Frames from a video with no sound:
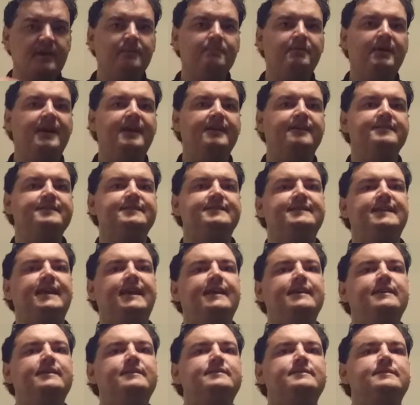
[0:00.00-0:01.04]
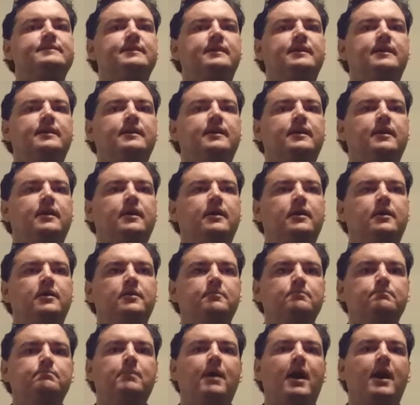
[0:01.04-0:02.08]
to come right out and say it.
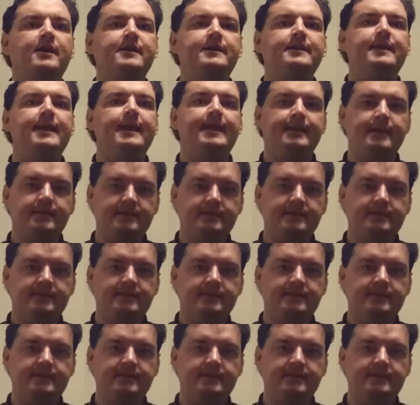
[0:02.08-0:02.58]
In